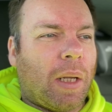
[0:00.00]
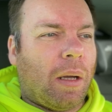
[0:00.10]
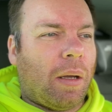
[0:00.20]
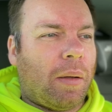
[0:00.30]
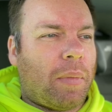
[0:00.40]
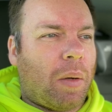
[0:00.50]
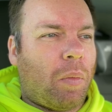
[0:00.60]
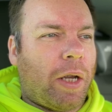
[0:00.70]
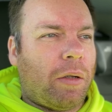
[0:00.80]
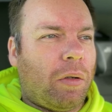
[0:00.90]
um, and
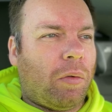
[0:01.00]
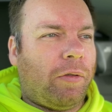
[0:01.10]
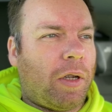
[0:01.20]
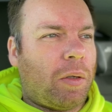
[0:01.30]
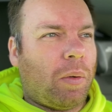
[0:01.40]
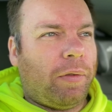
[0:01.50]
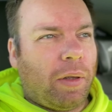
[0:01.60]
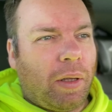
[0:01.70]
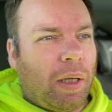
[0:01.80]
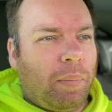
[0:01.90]
when you're finished with
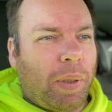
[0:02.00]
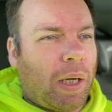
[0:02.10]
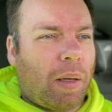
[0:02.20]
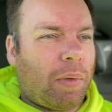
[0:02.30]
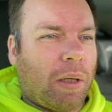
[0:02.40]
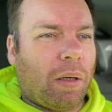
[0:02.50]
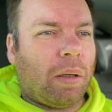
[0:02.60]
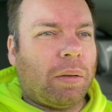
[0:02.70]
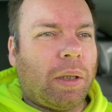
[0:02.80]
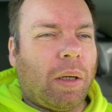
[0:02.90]
it they pick up the
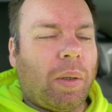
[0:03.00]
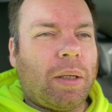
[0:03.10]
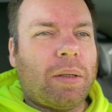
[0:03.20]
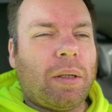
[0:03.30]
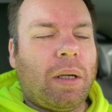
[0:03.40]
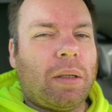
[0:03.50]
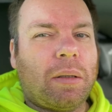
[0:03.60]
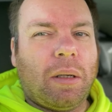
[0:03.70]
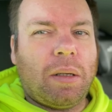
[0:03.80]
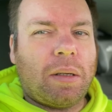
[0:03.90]
car you know it's
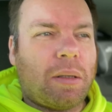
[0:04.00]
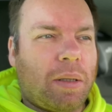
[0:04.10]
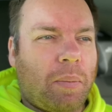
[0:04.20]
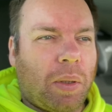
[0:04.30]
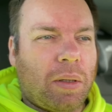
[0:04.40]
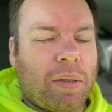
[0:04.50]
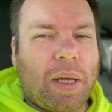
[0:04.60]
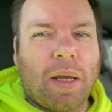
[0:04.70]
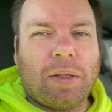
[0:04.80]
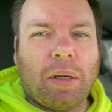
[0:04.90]
it's it's as simple as
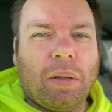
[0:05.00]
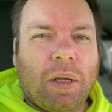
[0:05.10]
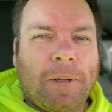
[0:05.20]
that so